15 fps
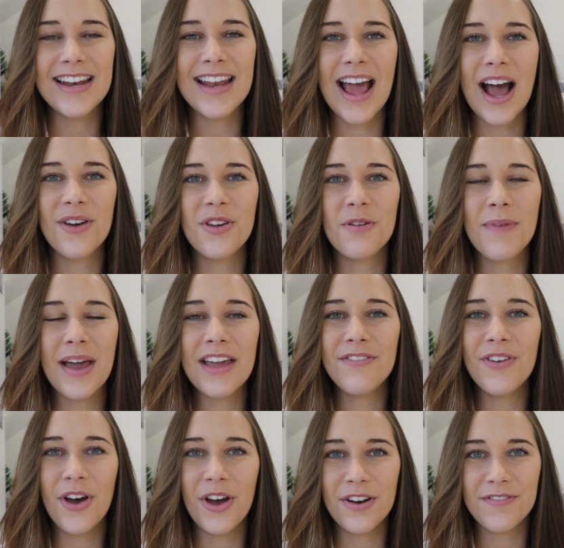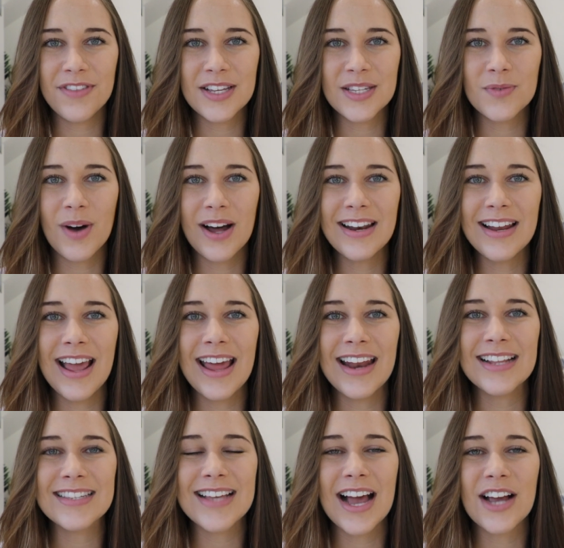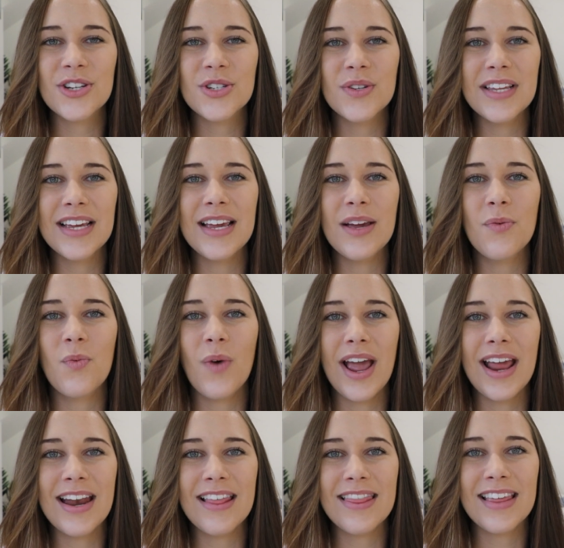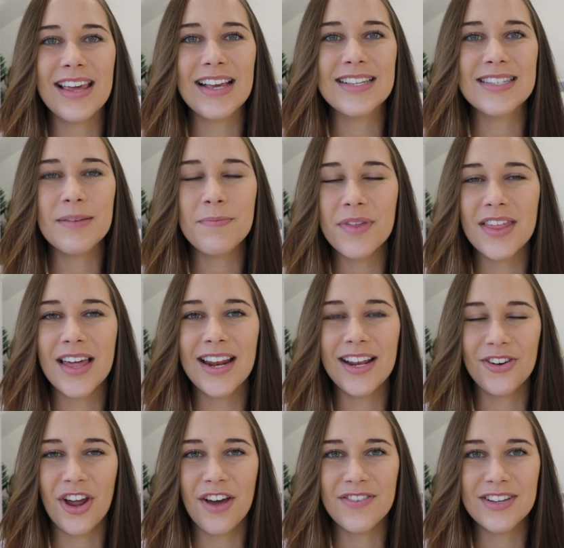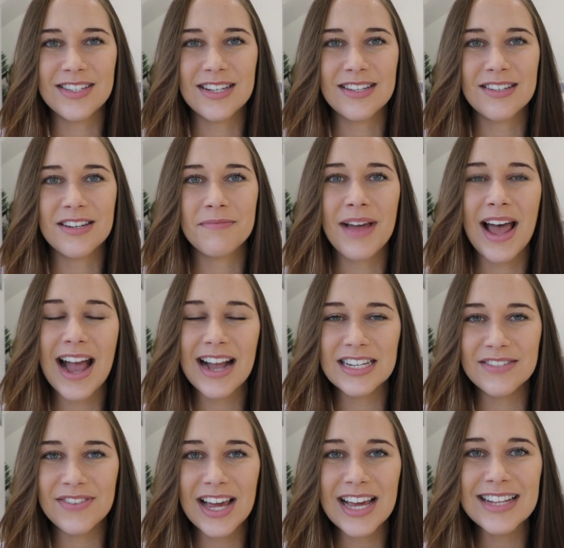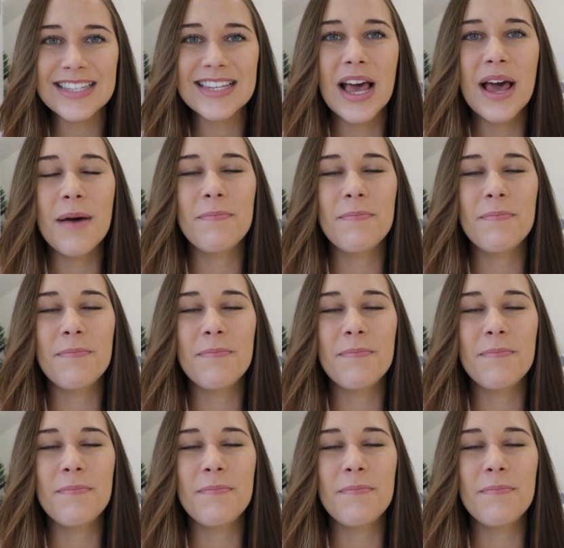Now, you may have heard of this one, and it's actually when the sympathetic nervous system activates